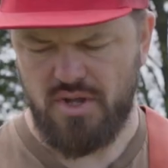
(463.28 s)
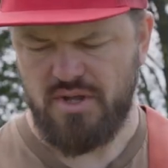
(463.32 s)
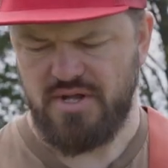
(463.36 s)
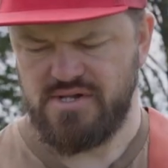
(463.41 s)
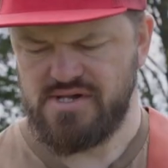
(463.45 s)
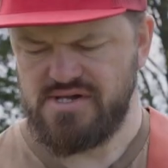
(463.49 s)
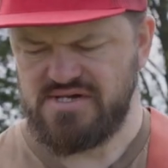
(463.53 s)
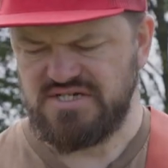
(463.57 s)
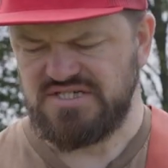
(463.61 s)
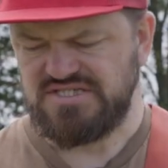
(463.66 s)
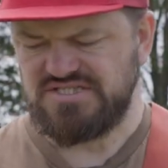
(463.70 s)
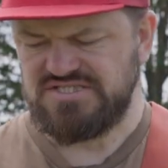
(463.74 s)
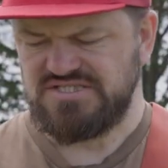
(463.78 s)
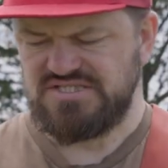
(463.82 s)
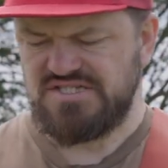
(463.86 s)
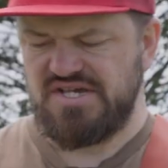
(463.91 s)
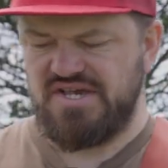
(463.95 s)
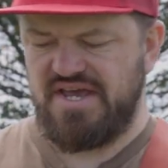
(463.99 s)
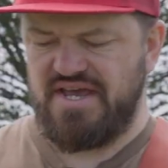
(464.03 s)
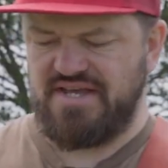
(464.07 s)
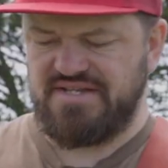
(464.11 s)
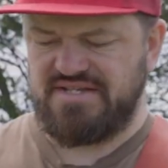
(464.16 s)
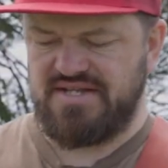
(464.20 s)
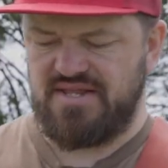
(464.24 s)
do
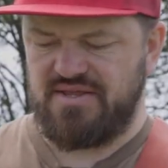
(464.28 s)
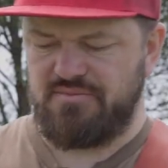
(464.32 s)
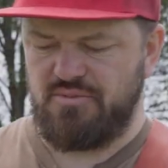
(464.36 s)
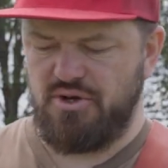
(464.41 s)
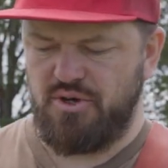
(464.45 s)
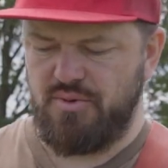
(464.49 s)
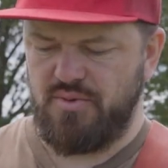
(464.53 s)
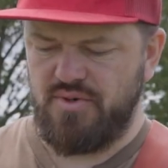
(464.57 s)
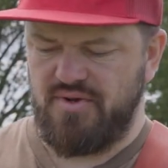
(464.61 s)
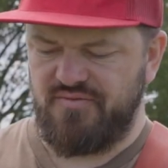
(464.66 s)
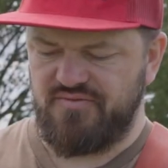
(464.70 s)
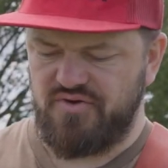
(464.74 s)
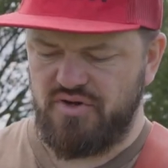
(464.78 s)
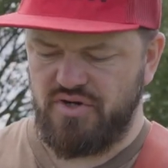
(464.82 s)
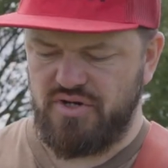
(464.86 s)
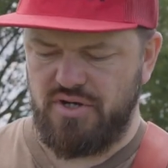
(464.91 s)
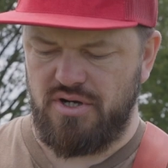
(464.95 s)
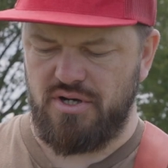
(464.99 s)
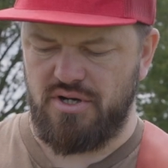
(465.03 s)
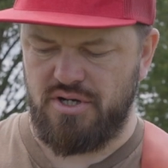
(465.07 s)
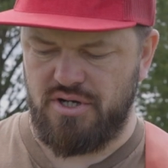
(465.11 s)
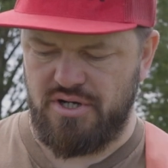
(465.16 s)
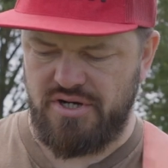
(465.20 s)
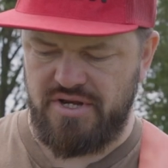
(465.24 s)
is, at the moment I've got
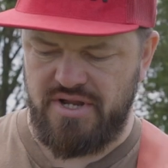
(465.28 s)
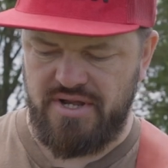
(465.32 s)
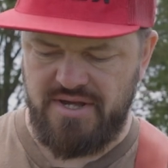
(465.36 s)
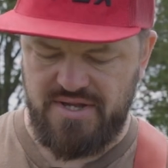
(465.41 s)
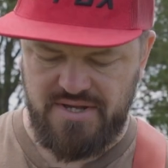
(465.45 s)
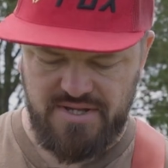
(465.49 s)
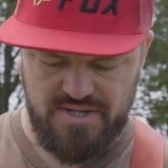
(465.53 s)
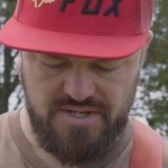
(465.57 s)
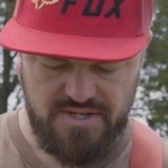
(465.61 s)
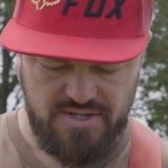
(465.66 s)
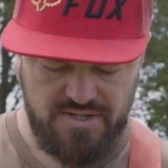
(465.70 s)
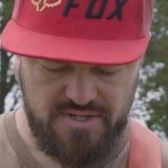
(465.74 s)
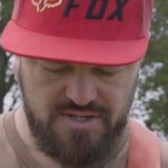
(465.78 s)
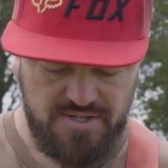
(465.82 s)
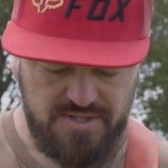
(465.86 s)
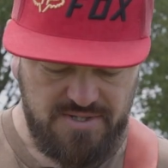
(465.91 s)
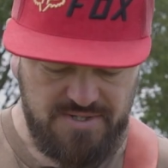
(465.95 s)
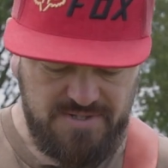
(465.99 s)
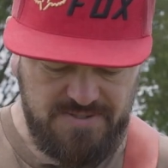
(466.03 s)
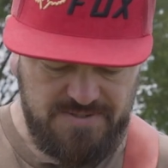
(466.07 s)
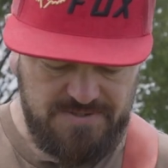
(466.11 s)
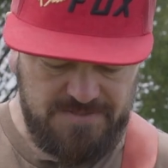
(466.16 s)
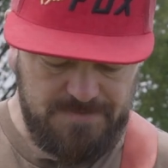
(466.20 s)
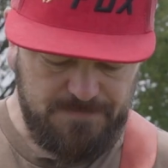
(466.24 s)
it on
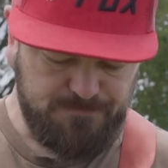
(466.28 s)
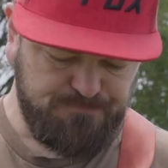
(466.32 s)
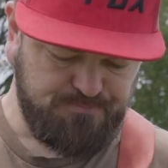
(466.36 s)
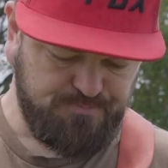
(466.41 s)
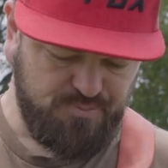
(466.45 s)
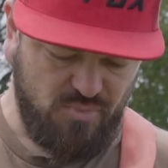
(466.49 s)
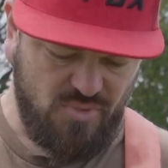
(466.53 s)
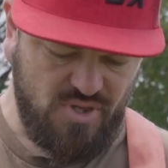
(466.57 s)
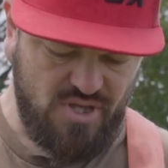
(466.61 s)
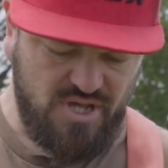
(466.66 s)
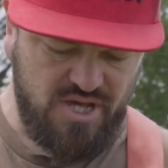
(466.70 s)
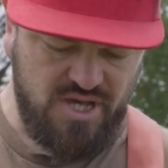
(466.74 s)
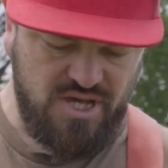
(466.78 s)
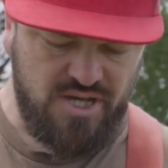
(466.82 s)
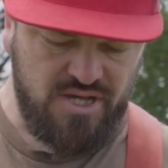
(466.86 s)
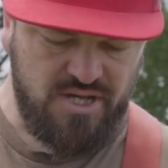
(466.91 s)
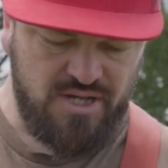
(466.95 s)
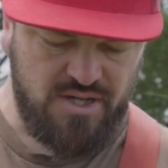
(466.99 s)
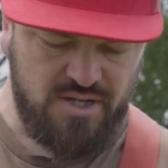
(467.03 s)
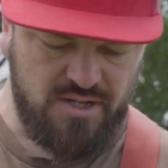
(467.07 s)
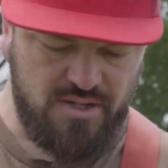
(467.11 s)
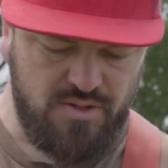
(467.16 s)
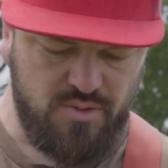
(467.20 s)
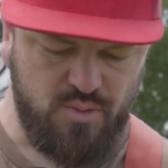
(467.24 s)

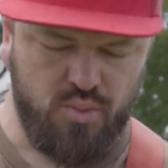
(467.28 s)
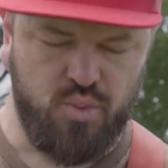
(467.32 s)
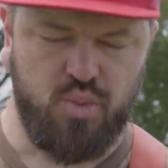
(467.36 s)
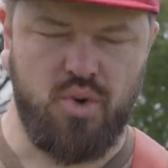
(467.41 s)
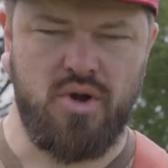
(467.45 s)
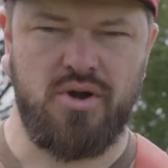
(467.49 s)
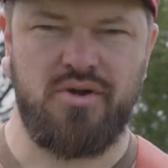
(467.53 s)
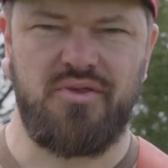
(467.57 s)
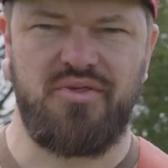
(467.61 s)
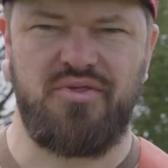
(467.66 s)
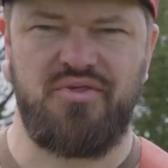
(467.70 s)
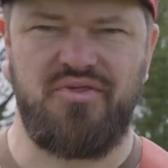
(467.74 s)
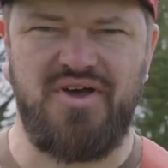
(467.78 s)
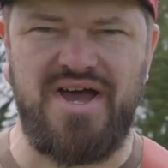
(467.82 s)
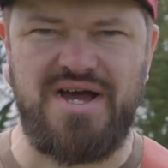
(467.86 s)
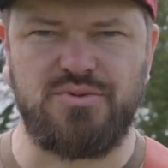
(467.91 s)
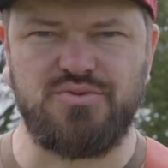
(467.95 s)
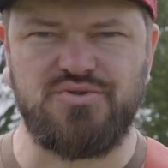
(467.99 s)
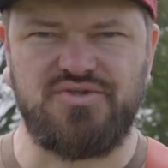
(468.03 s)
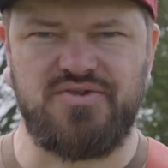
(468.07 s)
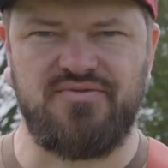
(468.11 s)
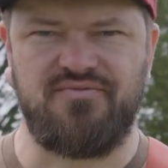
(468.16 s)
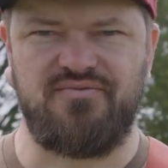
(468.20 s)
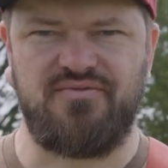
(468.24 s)

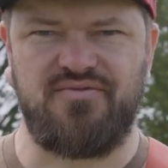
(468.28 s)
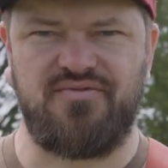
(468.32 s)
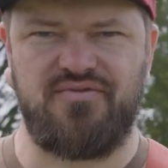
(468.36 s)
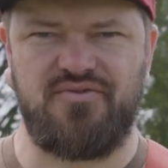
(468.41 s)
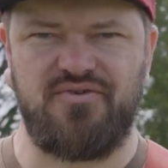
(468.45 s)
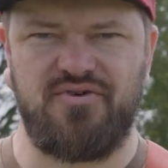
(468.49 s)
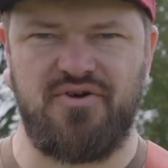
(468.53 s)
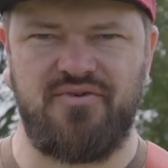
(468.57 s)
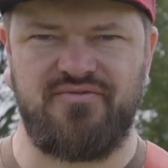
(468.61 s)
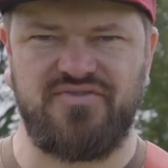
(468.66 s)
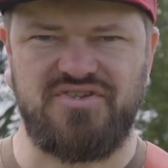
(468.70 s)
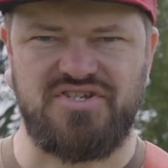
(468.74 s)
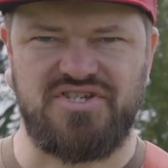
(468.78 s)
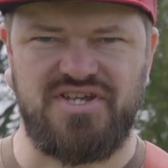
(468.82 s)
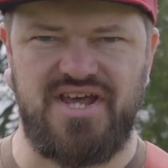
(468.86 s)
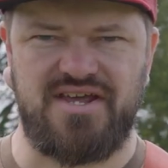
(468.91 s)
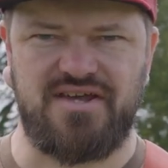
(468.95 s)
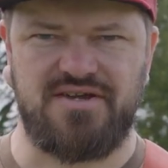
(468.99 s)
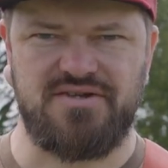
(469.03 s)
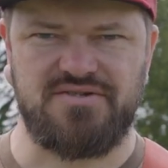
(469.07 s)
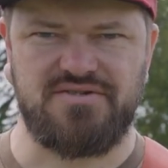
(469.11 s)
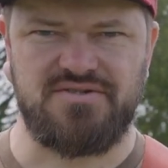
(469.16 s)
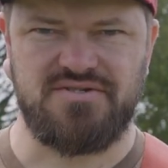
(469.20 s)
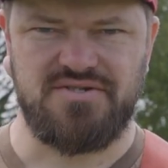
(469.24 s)
1,000th of a
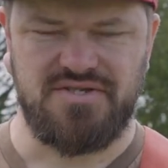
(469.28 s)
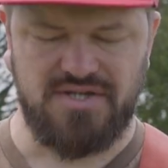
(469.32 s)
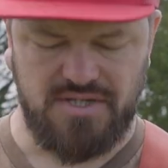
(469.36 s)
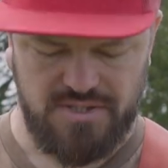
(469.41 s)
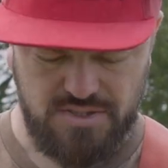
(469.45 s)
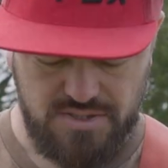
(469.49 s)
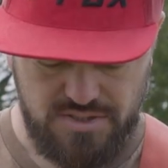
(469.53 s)
second.